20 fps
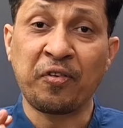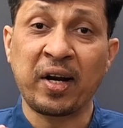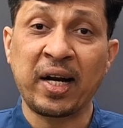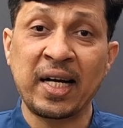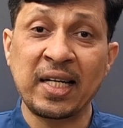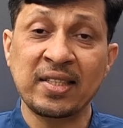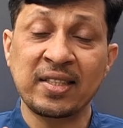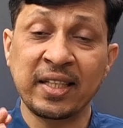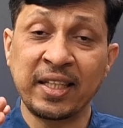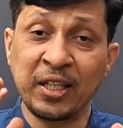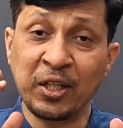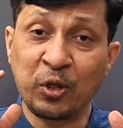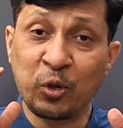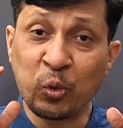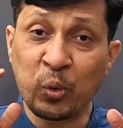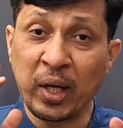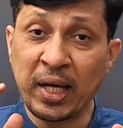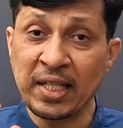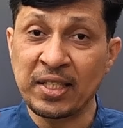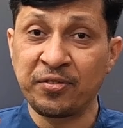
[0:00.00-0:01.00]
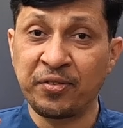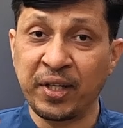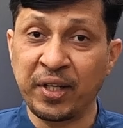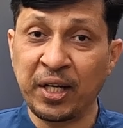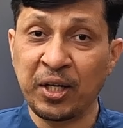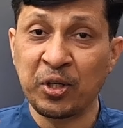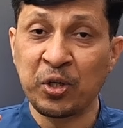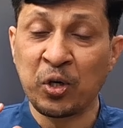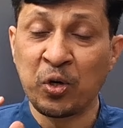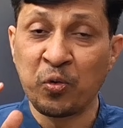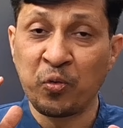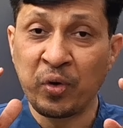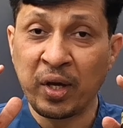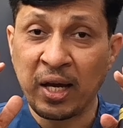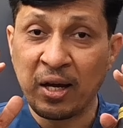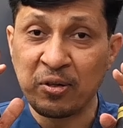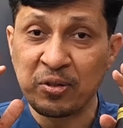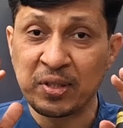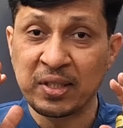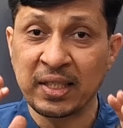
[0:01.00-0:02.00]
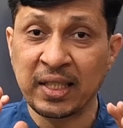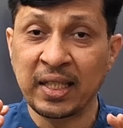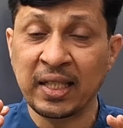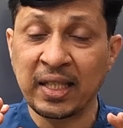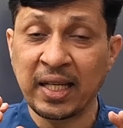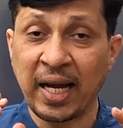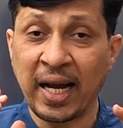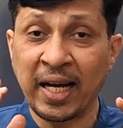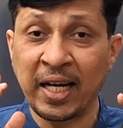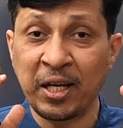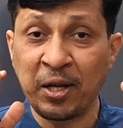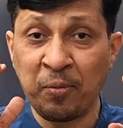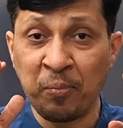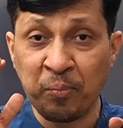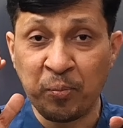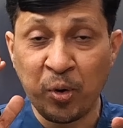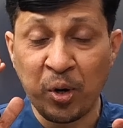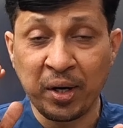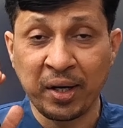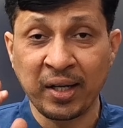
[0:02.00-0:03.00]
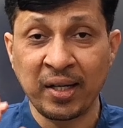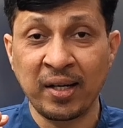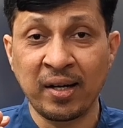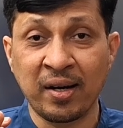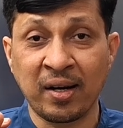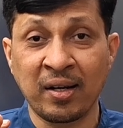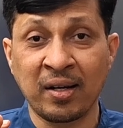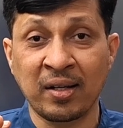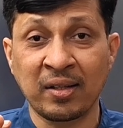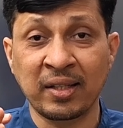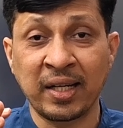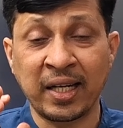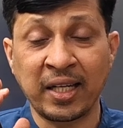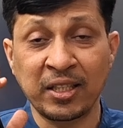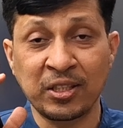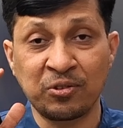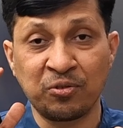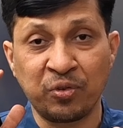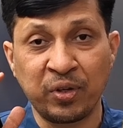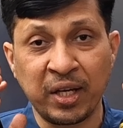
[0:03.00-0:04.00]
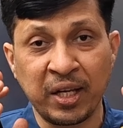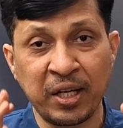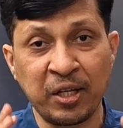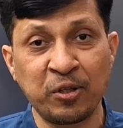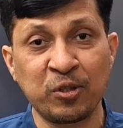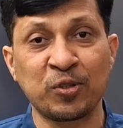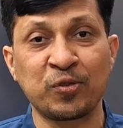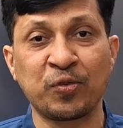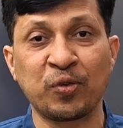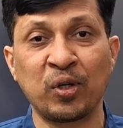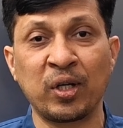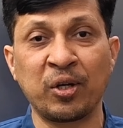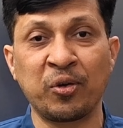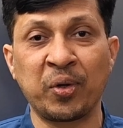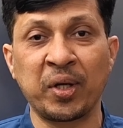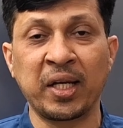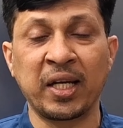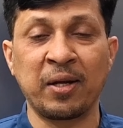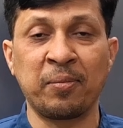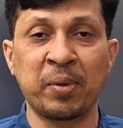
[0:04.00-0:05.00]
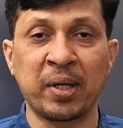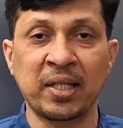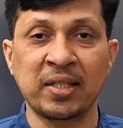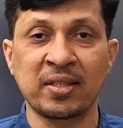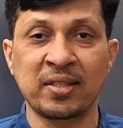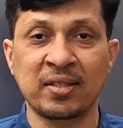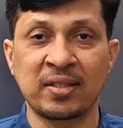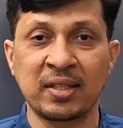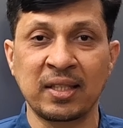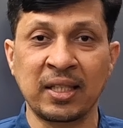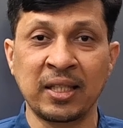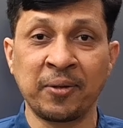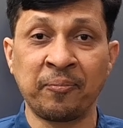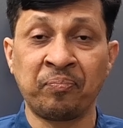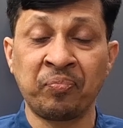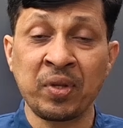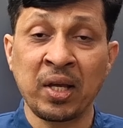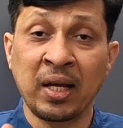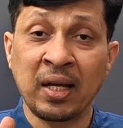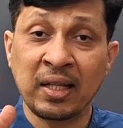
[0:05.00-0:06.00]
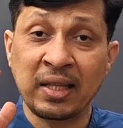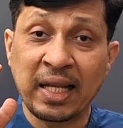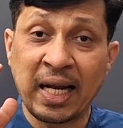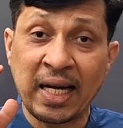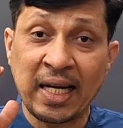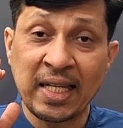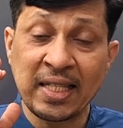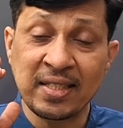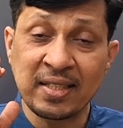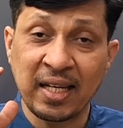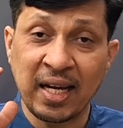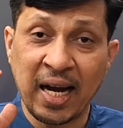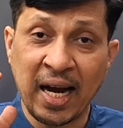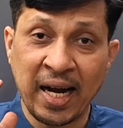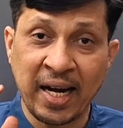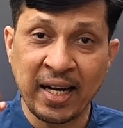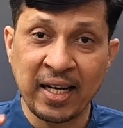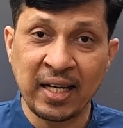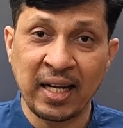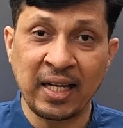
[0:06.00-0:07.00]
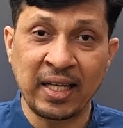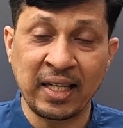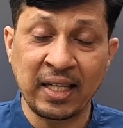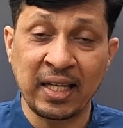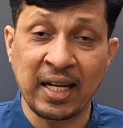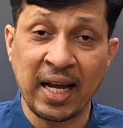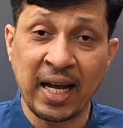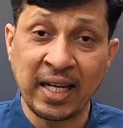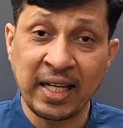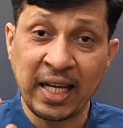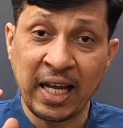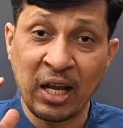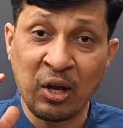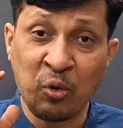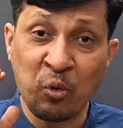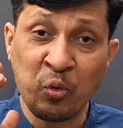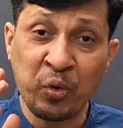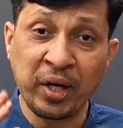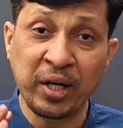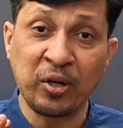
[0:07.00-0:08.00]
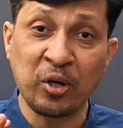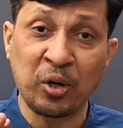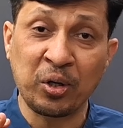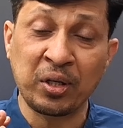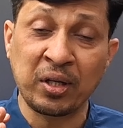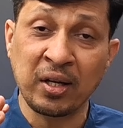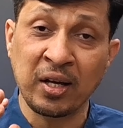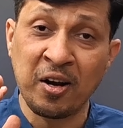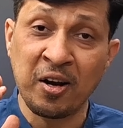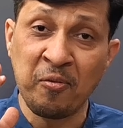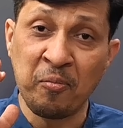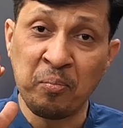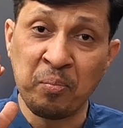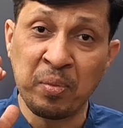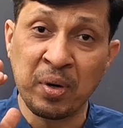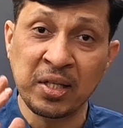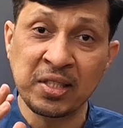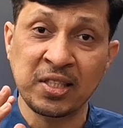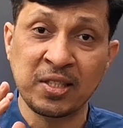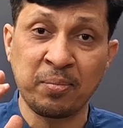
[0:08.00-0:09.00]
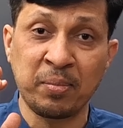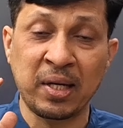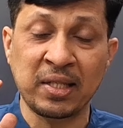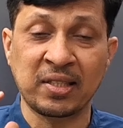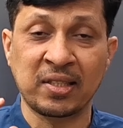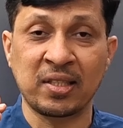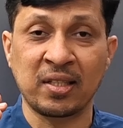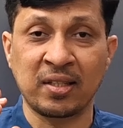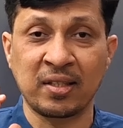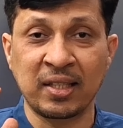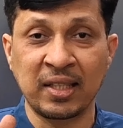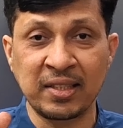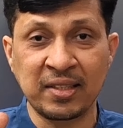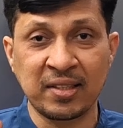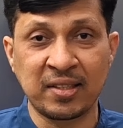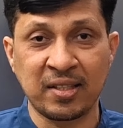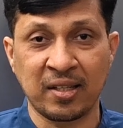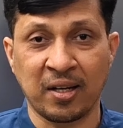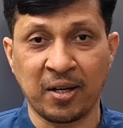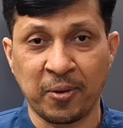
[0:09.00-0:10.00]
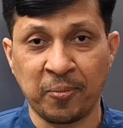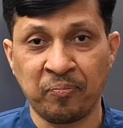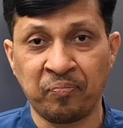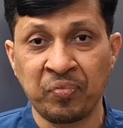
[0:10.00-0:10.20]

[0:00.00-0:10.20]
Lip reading: friends, in today's video, we have seen an important drug that is very useful during emergency, that is adrenaline, and every doctor must master this drug.